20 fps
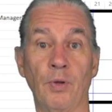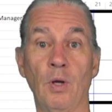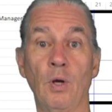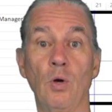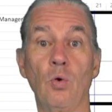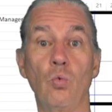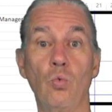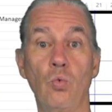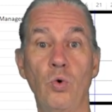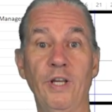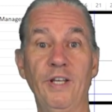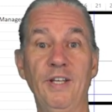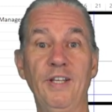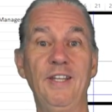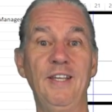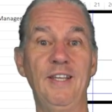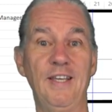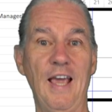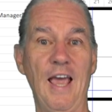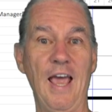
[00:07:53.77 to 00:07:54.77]
with the
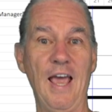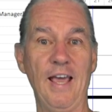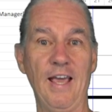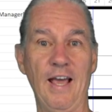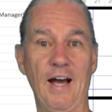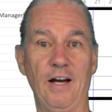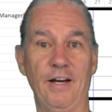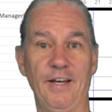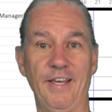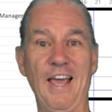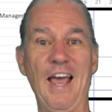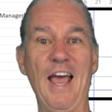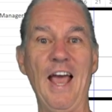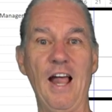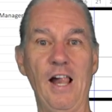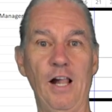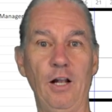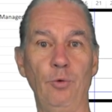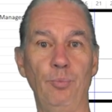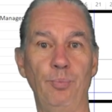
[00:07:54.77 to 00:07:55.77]
AI
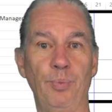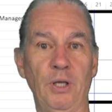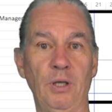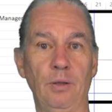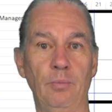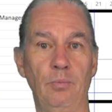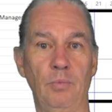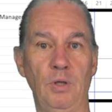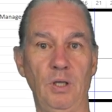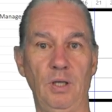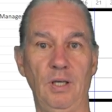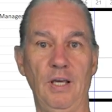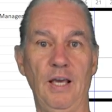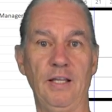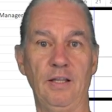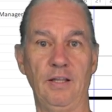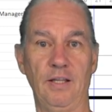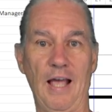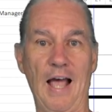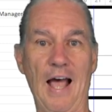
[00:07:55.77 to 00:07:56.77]
helping me
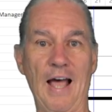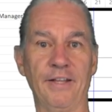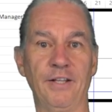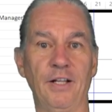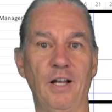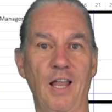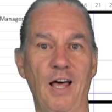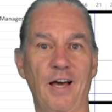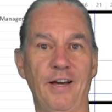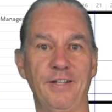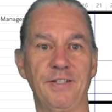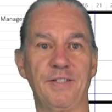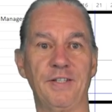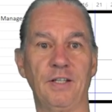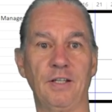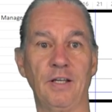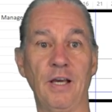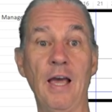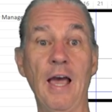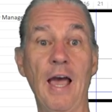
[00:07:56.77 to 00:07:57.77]
in
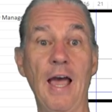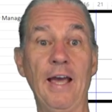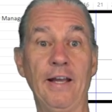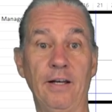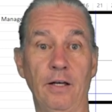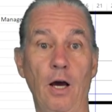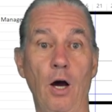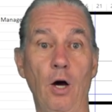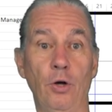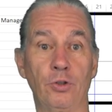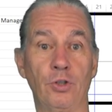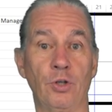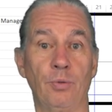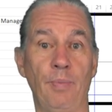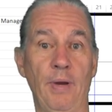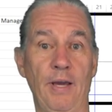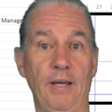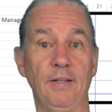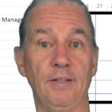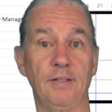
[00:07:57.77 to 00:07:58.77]
analyzing and
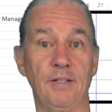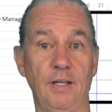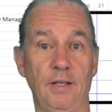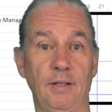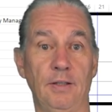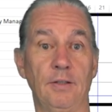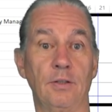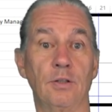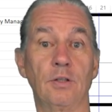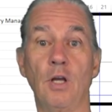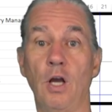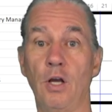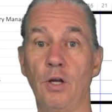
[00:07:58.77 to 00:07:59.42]
automating a